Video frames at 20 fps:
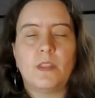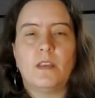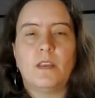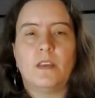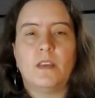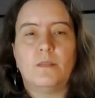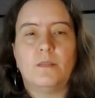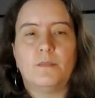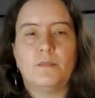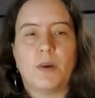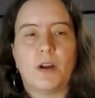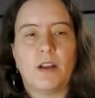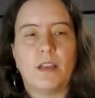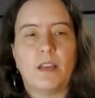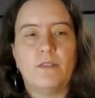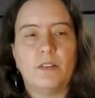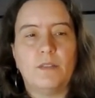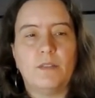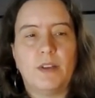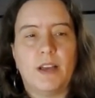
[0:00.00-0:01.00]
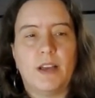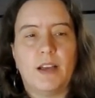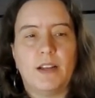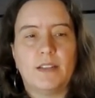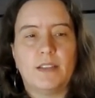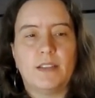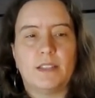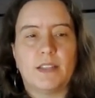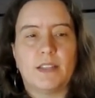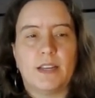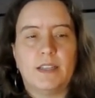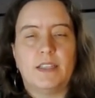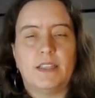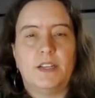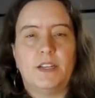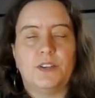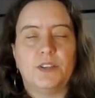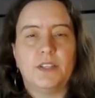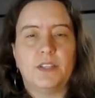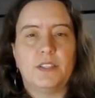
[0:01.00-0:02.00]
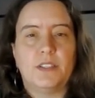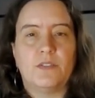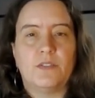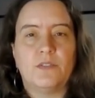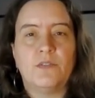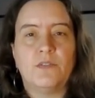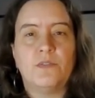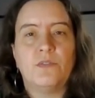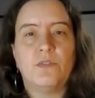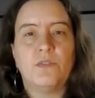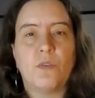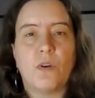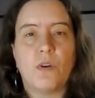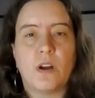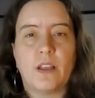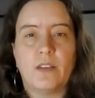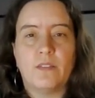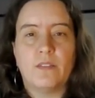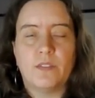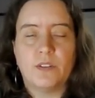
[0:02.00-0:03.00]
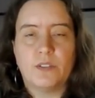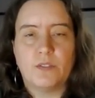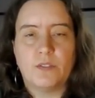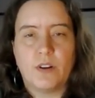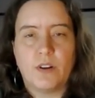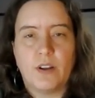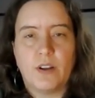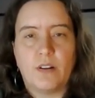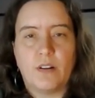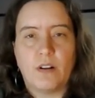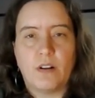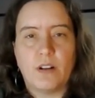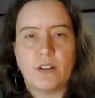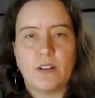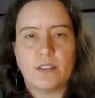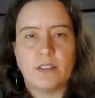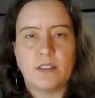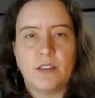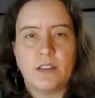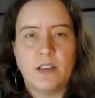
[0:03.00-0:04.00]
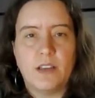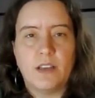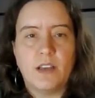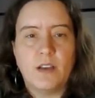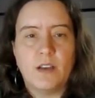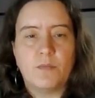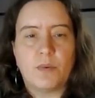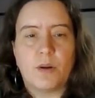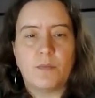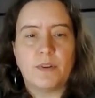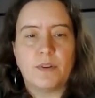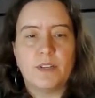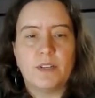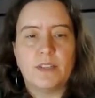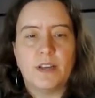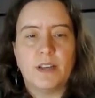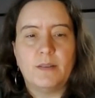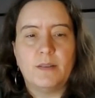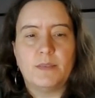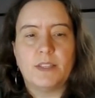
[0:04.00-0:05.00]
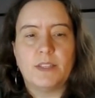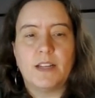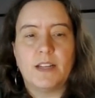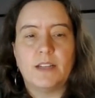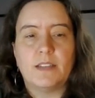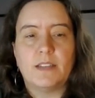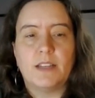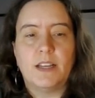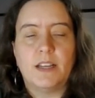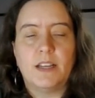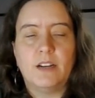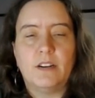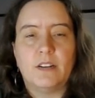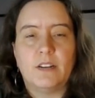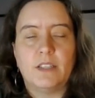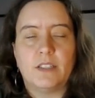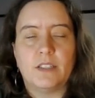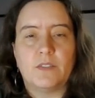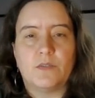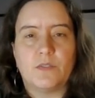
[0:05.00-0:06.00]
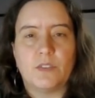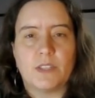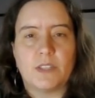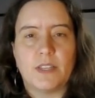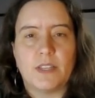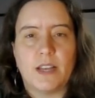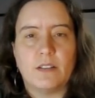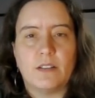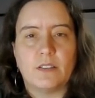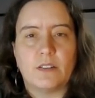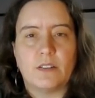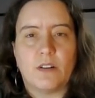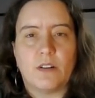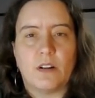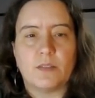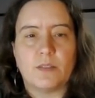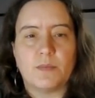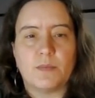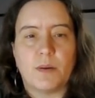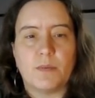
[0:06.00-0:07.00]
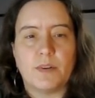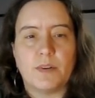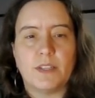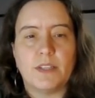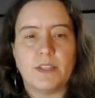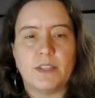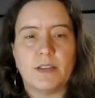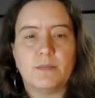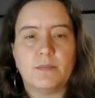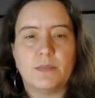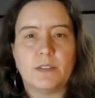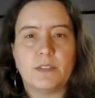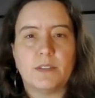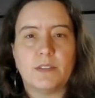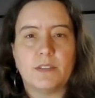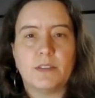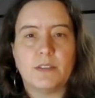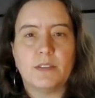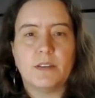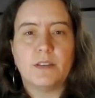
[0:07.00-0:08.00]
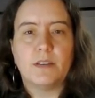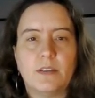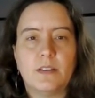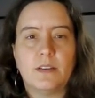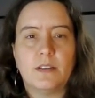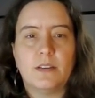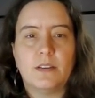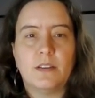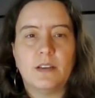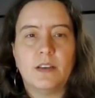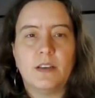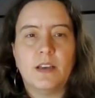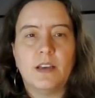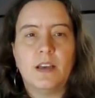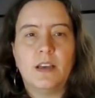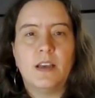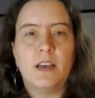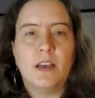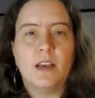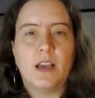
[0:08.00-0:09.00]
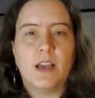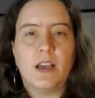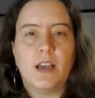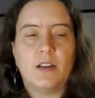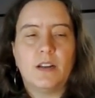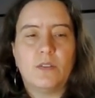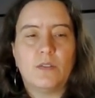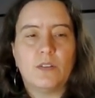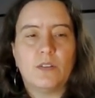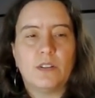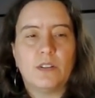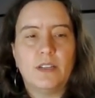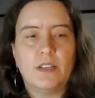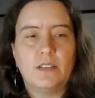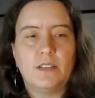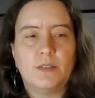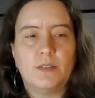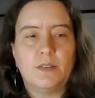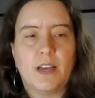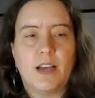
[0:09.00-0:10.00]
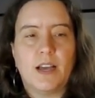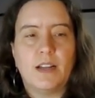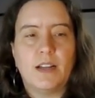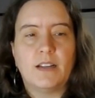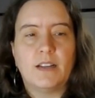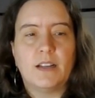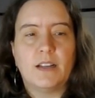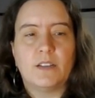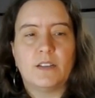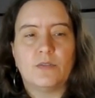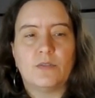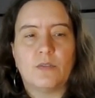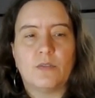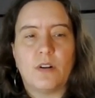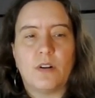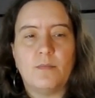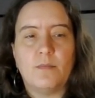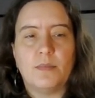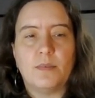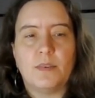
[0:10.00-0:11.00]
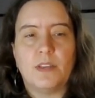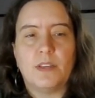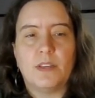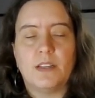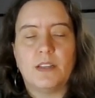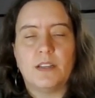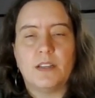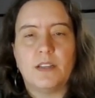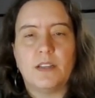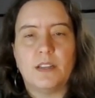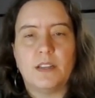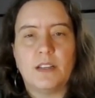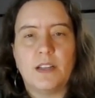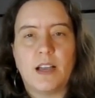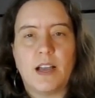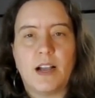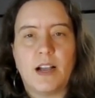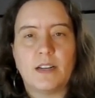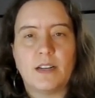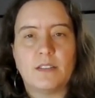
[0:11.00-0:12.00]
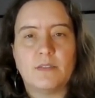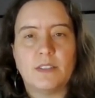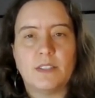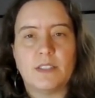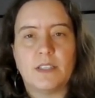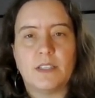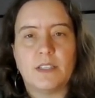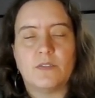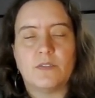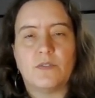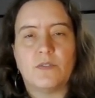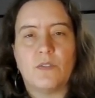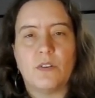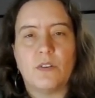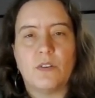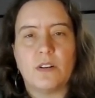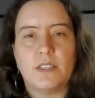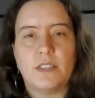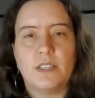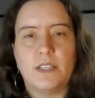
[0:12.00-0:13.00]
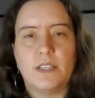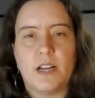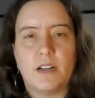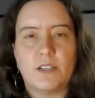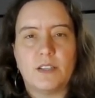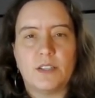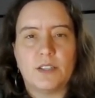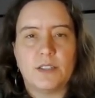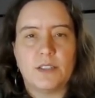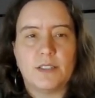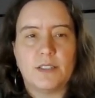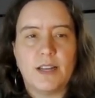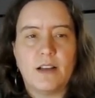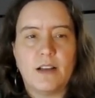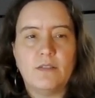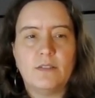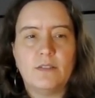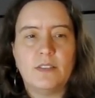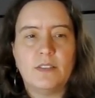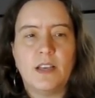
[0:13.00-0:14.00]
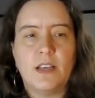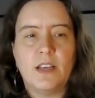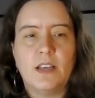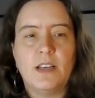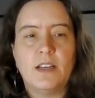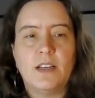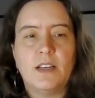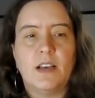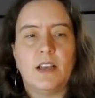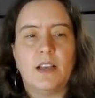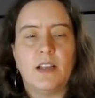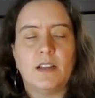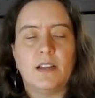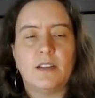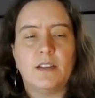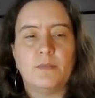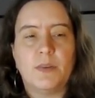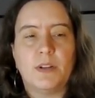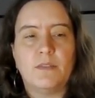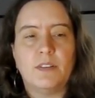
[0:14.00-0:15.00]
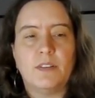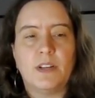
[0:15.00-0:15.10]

In Barrhaven, we had a slight decrease for inventory across property types and increase for sales across property types. And in Orleans, we had a drop in active listings for detached and towns and a bit of an